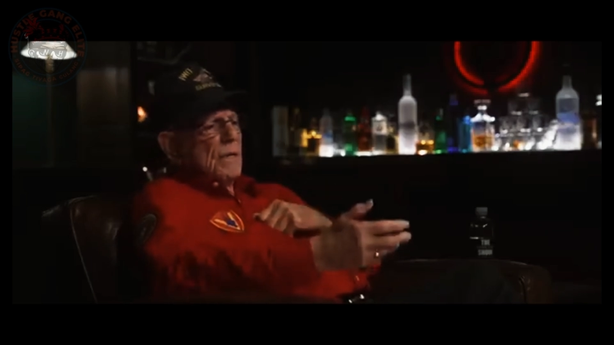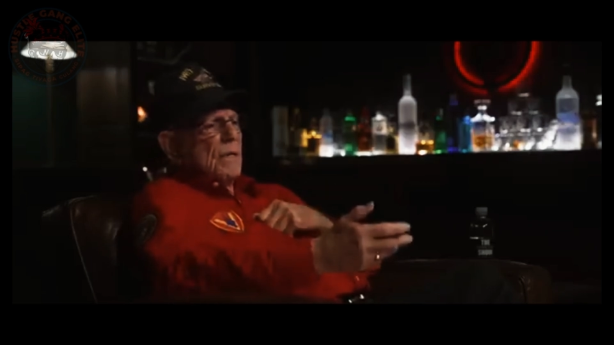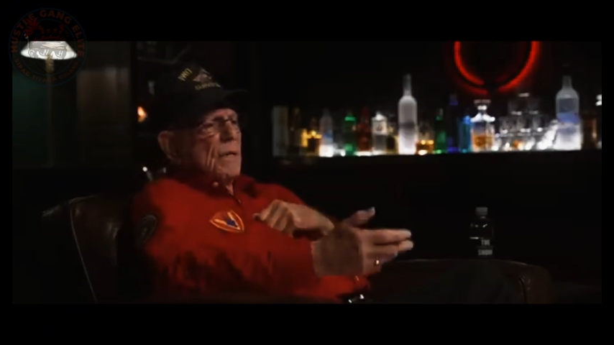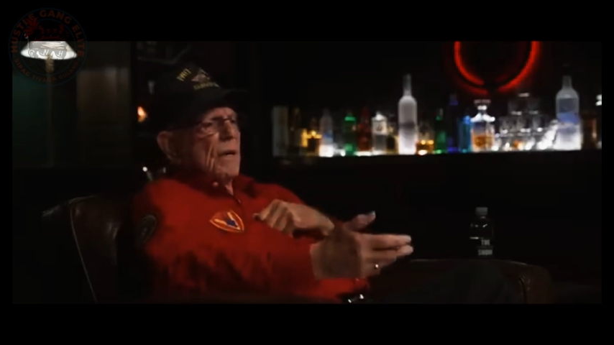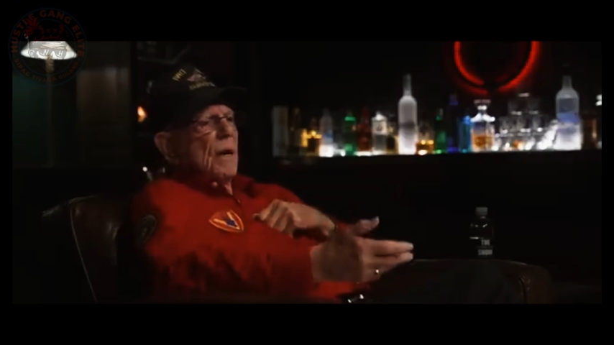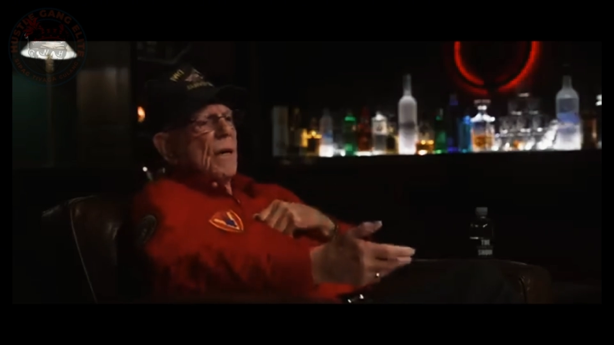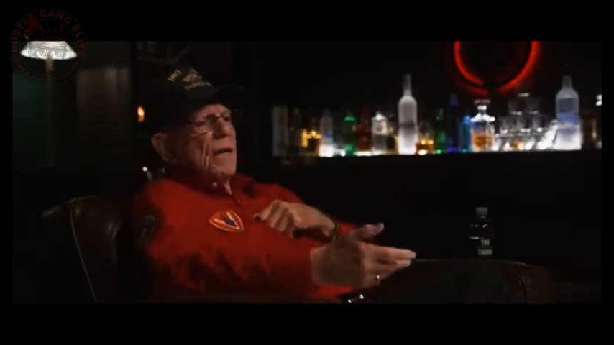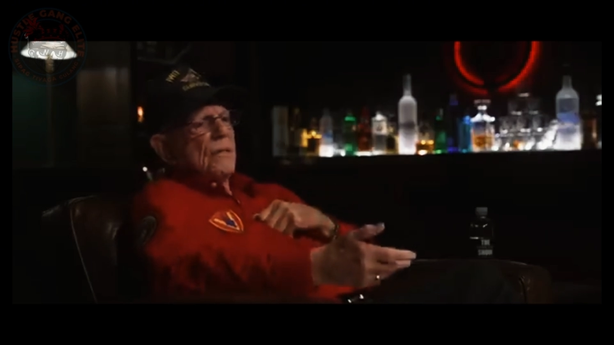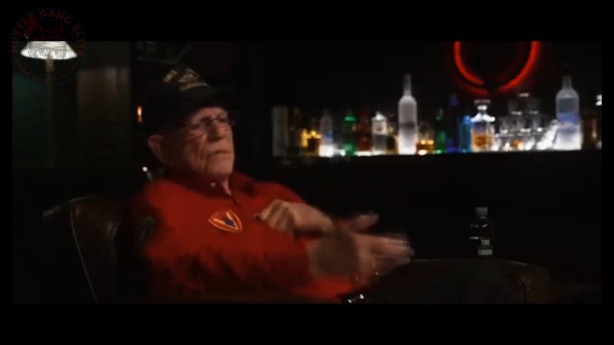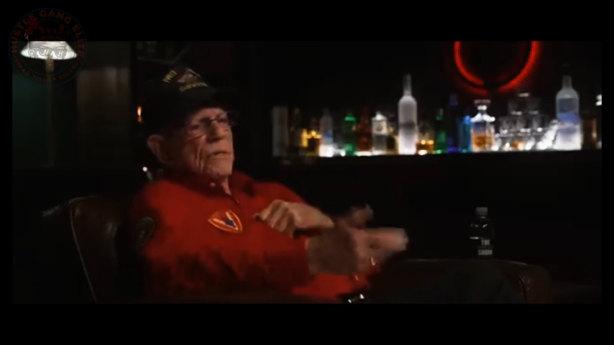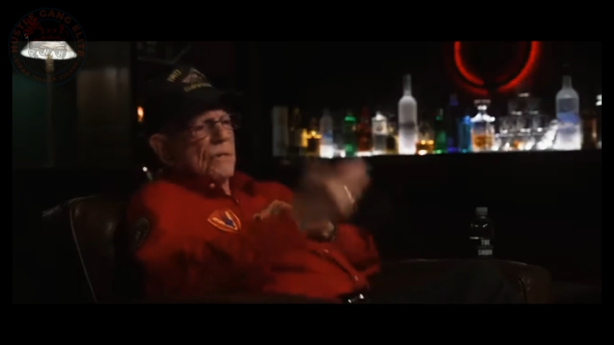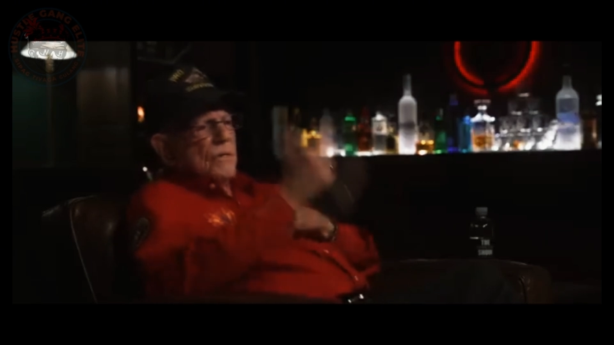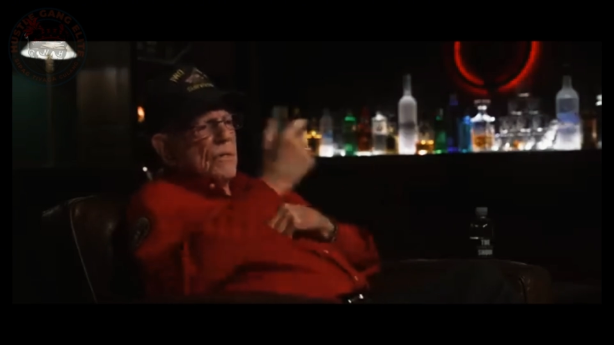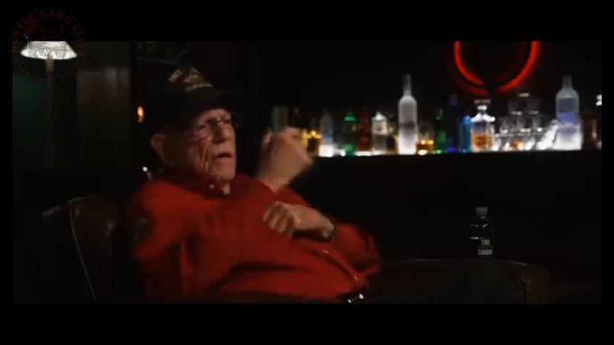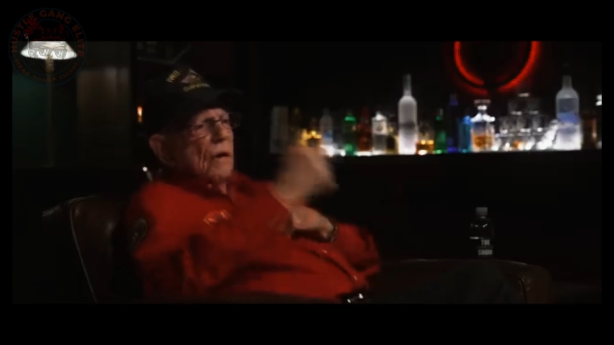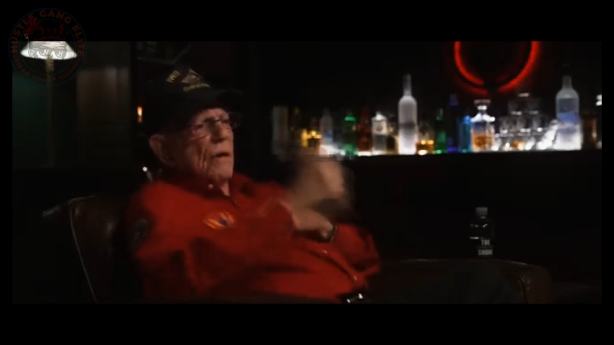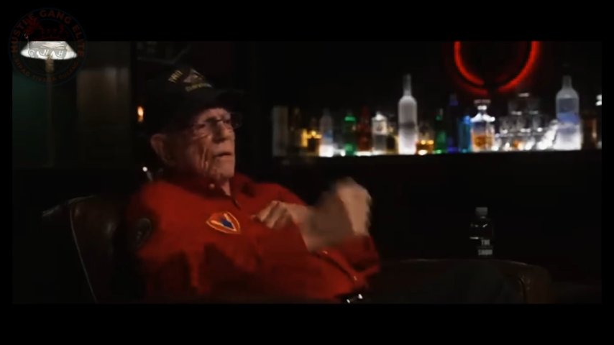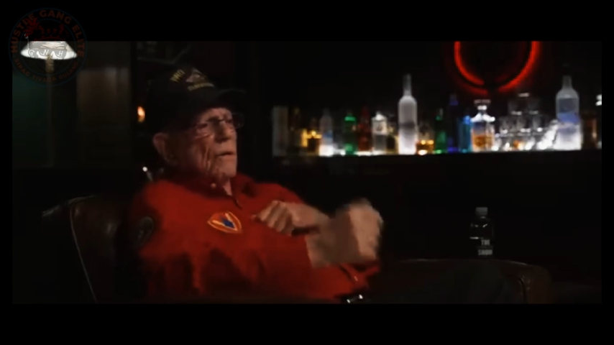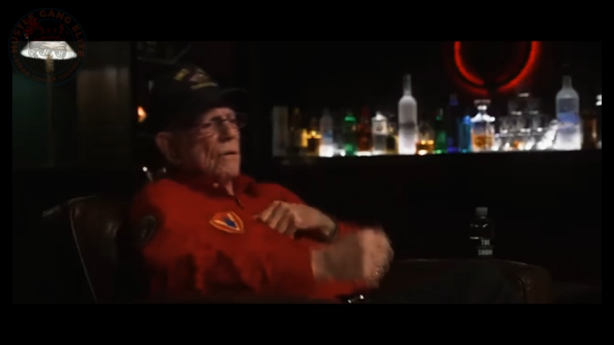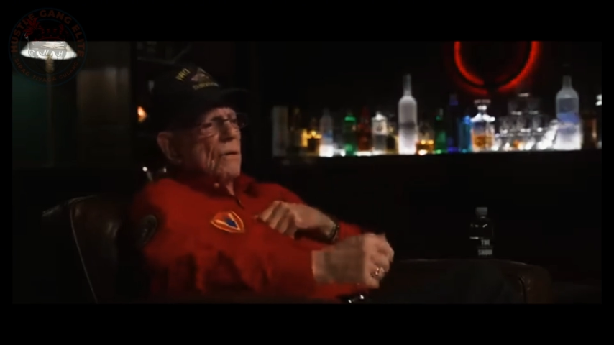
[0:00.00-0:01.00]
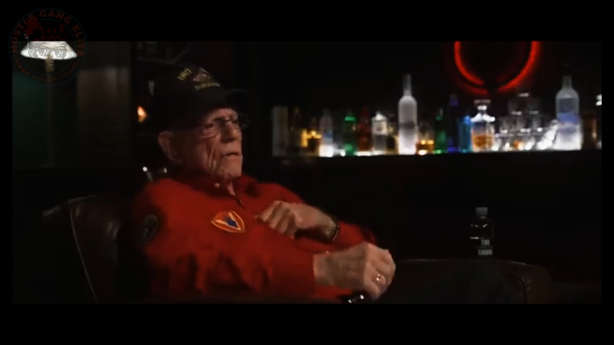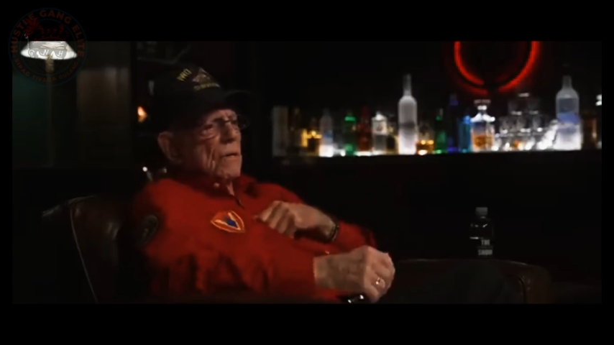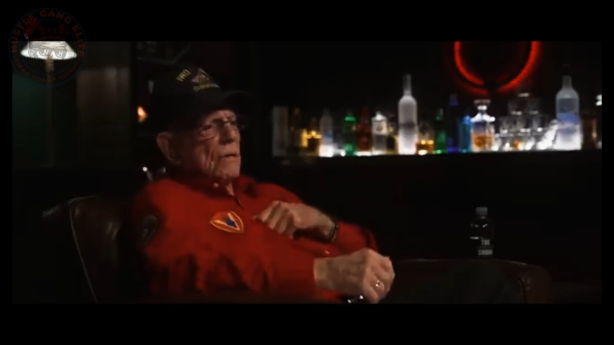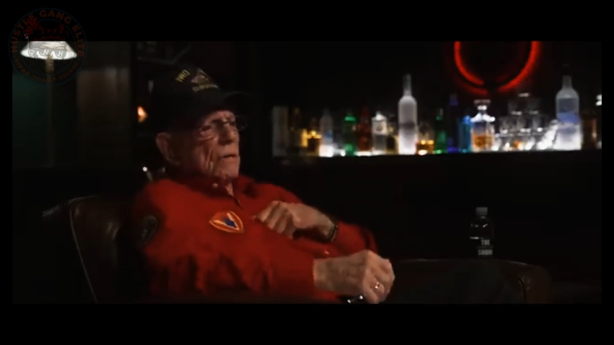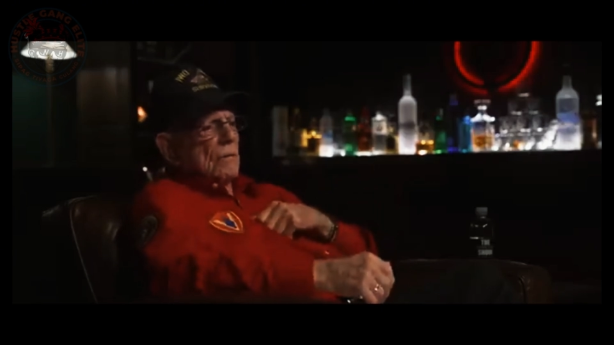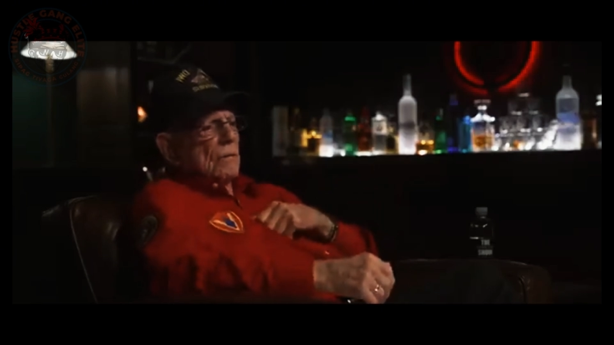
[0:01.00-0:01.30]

the glasses. I'll look.